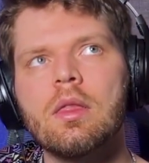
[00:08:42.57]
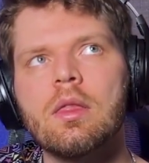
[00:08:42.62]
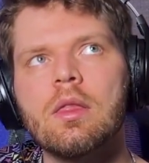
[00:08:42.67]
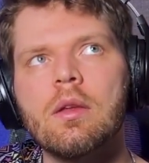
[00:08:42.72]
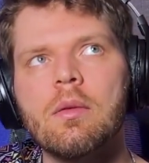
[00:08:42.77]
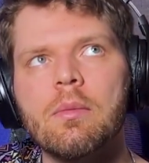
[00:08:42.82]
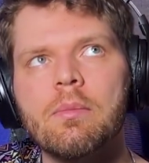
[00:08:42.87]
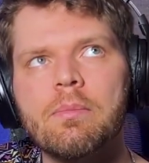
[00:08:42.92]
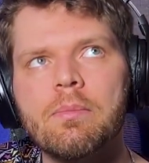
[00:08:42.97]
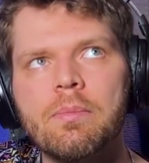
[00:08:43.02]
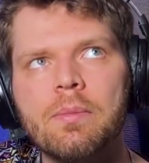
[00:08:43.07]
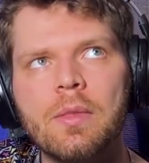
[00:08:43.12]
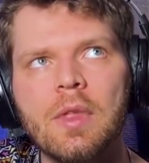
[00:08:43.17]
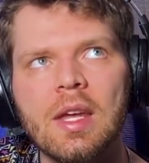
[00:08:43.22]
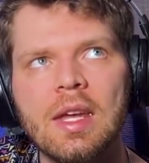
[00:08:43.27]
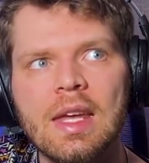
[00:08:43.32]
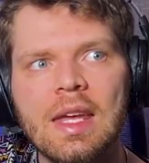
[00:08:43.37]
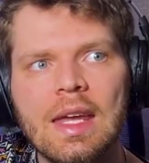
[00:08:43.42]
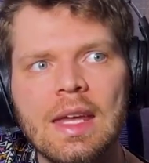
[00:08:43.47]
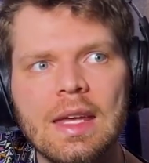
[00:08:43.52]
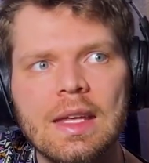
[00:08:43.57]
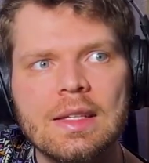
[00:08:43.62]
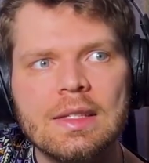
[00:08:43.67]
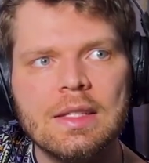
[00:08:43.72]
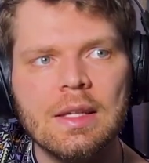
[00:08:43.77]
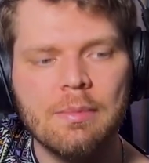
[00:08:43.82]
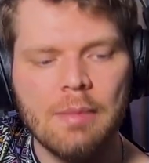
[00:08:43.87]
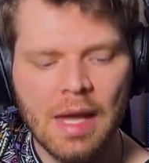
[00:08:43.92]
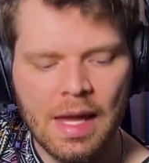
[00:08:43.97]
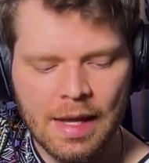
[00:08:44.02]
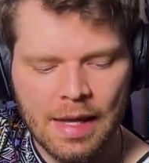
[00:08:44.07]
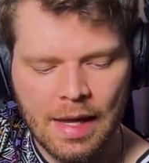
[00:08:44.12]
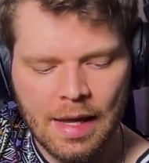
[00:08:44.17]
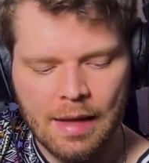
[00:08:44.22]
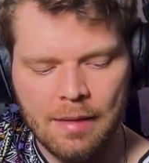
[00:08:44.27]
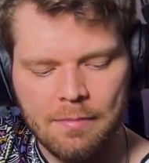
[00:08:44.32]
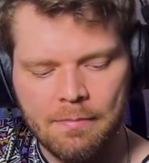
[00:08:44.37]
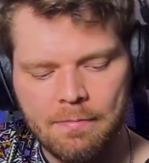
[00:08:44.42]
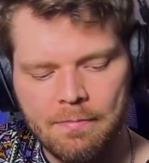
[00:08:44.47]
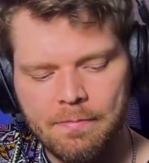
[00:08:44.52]
the key is to make
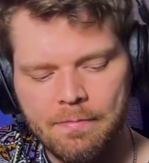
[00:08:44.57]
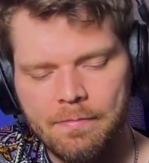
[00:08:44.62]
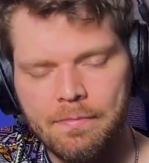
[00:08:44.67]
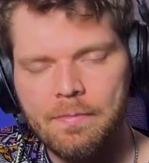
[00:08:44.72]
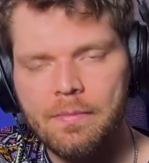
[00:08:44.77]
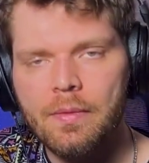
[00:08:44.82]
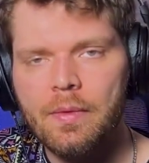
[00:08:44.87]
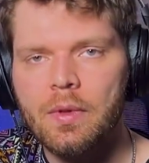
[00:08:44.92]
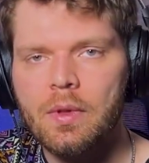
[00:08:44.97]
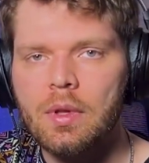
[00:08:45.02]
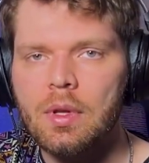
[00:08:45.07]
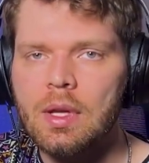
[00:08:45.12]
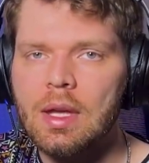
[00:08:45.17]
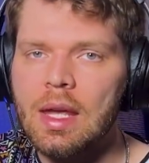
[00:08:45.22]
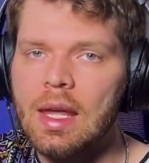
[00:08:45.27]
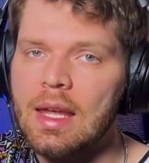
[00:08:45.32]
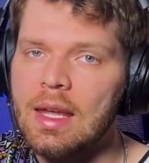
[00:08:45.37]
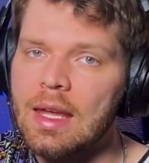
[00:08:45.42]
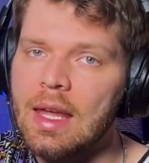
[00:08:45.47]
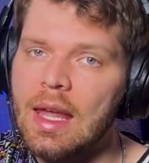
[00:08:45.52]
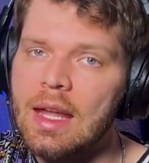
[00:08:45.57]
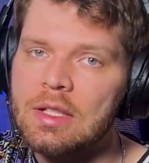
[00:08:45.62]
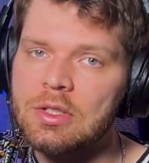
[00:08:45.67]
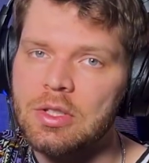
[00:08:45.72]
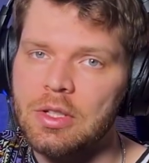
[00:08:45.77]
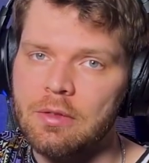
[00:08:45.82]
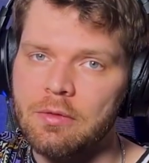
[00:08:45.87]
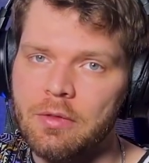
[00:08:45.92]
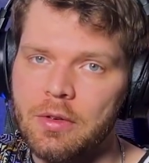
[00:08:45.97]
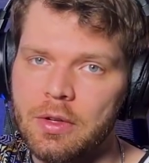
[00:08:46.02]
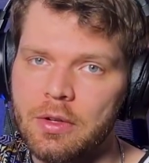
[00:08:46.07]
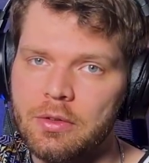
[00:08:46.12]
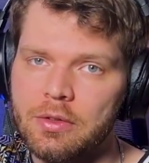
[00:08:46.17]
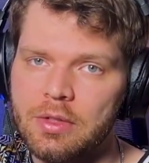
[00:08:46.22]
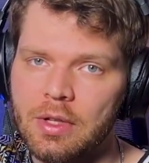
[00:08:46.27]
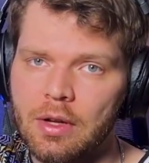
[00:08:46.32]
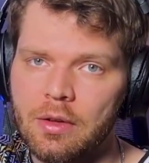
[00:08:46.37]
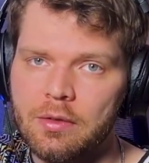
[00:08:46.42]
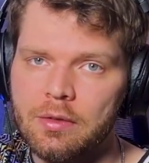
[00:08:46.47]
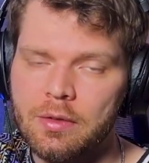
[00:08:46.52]
it engaging for
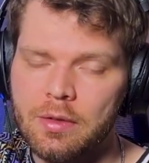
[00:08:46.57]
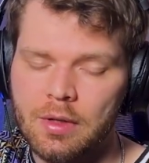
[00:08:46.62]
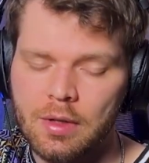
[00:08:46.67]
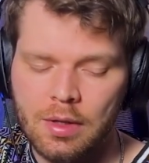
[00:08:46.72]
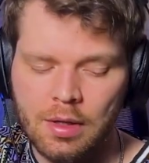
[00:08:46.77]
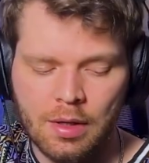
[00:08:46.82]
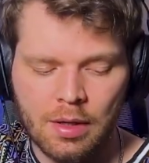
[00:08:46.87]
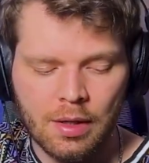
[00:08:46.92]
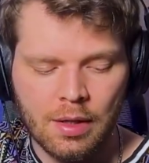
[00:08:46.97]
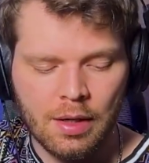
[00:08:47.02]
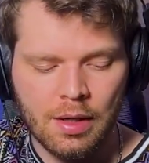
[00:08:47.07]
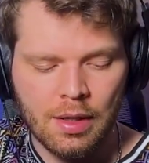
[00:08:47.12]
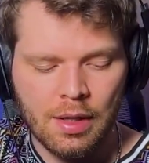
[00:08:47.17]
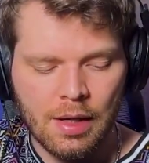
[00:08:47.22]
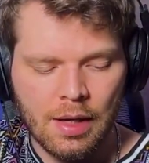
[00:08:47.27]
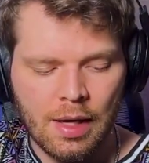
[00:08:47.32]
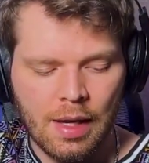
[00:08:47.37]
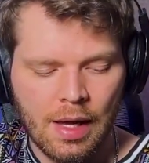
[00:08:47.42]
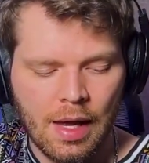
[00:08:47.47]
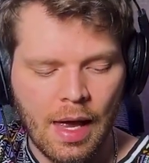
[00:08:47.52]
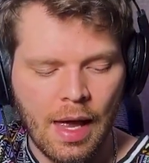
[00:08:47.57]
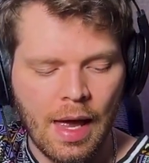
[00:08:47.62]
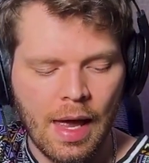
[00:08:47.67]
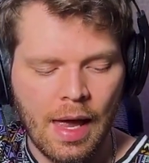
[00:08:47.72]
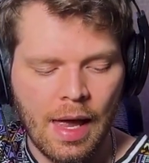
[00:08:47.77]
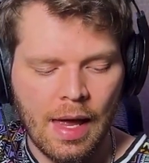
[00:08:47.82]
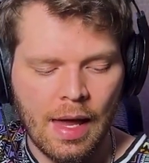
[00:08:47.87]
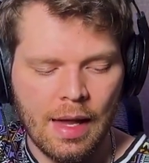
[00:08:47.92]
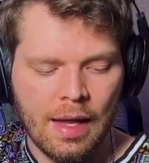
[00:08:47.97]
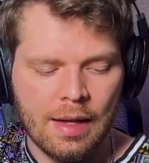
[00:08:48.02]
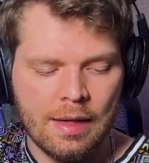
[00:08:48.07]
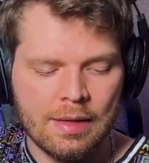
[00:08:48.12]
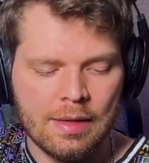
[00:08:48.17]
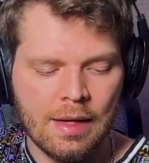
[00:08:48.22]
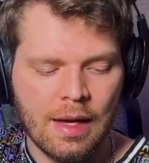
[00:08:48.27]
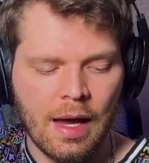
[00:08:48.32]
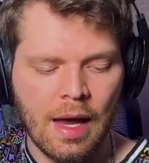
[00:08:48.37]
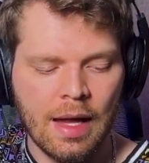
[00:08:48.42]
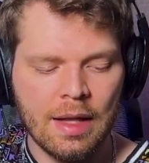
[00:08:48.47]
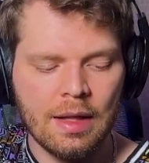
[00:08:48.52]
yourself.
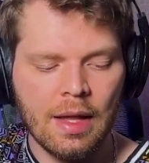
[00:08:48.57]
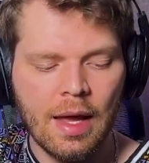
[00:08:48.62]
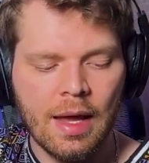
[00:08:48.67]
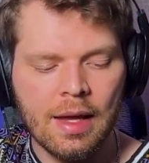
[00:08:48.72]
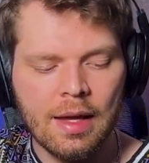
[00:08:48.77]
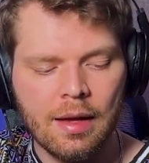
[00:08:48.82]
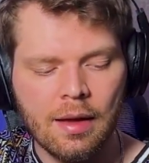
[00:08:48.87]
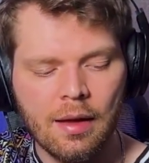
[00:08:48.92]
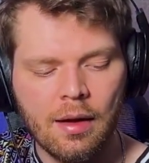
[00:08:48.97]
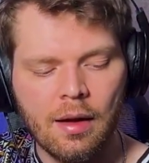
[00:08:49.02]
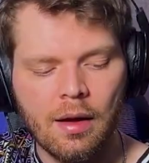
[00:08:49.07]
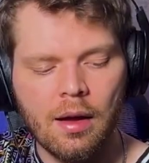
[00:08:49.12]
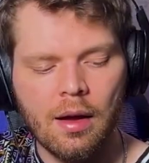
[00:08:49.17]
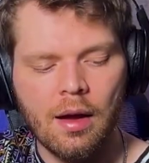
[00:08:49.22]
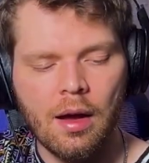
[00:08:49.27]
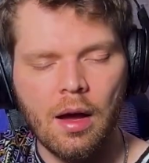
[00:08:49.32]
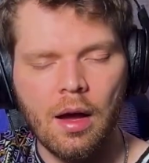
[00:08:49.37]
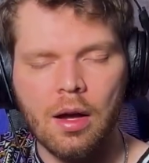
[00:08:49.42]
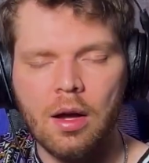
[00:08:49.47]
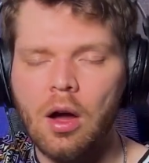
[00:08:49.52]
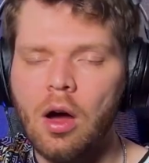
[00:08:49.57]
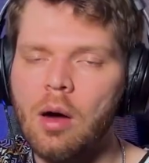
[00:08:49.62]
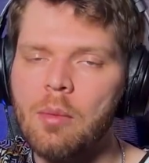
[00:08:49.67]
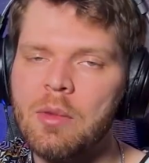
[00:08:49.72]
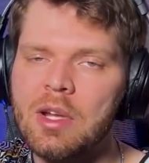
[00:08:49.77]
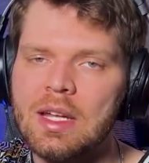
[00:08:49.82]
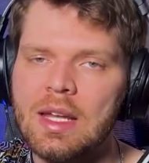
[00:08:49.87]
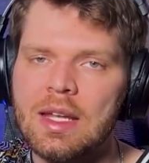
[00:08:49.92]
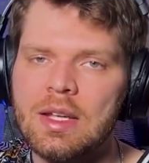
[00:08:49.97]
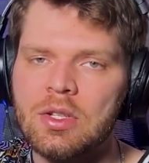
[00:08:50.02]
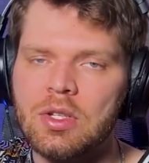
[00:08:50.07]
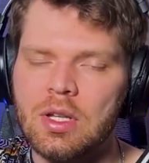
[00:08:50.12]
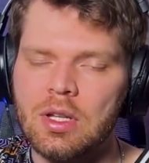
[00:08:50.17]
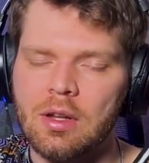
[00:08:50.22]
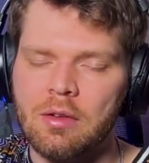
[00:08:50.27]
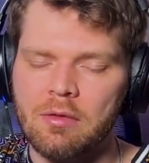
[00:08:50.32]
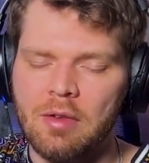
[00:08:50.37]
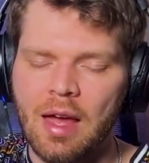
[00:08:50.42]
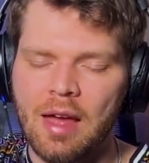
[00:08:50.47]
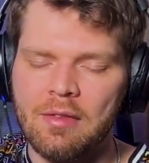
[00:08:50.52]
And I like a combination
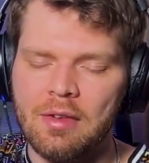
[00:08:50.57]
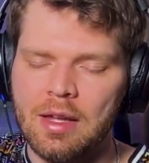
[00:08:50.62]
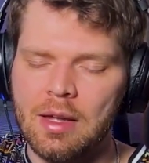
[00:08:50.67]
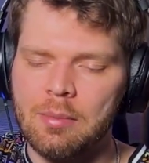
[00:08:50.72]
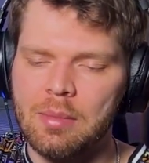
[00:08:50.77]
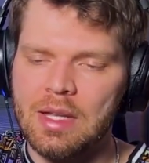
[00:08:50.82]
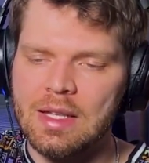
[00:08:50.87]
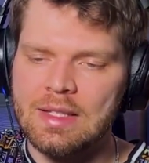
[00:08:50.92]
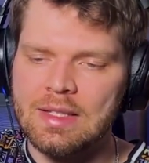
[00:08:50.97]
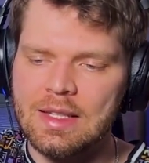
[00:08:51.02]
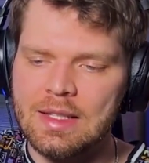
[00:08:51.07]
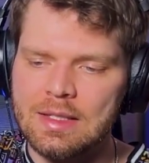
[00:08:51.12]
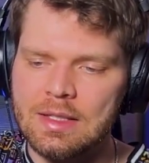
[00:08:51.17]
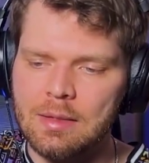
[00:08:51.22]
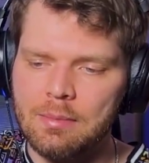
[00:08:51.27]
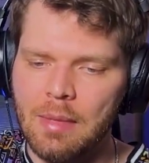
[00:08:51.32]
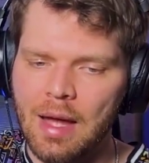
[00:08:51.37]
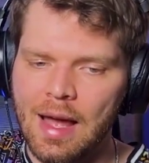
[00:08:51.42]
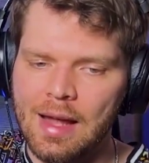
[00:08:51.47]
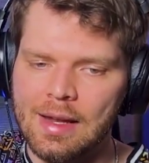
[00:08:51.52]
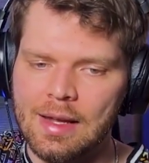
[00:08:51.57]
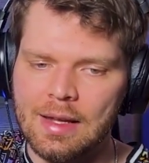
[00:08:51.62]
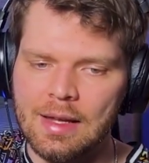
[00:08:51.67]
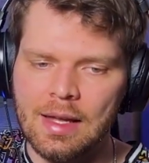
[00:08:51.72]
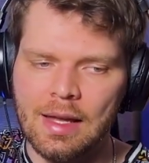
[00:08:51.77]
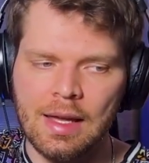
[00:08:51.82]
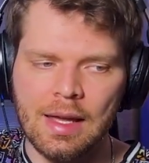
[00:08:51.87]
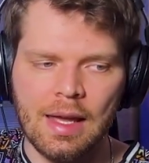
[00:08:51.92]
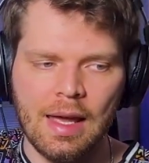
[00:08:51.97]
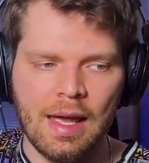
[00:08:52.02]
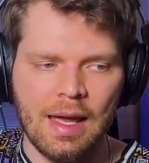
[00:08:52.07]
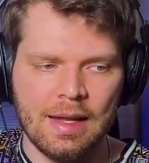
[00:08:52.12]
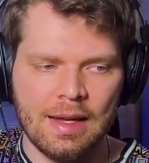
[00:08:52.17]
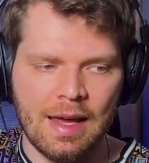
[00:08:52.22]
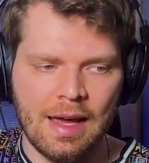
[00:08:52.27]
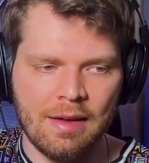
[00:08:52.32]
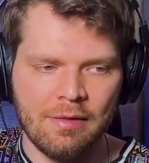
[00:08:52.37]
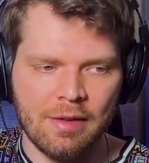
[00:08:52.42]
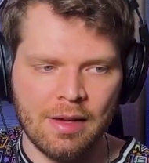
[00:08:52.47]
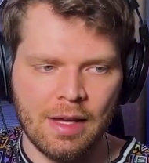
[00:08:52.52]
of having it be systematic and
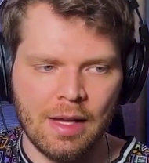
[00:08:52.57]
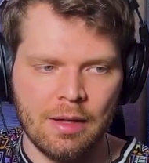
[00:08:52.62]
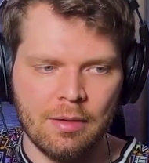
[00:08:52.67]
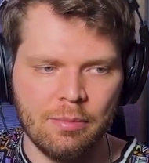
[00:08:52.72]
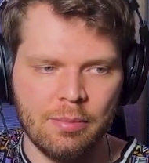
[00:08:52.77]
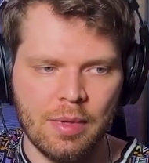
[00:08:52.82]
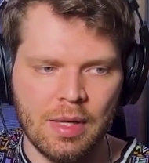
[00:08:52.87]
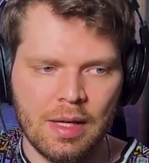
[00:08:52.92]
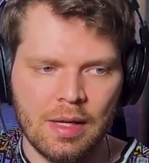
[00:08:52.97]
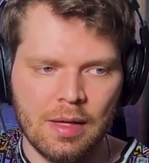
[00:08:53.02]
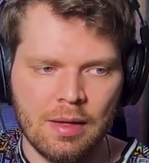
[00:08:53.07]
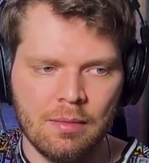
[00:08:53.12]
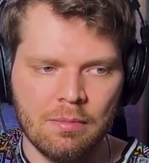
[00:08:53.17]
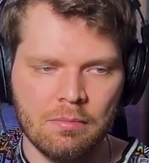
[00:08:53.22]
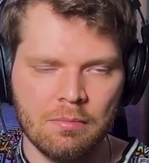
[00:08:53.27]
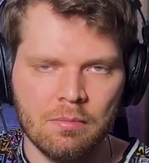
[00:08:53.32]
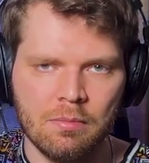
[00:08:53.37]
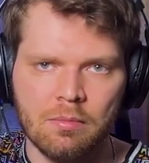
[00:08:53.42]
having it be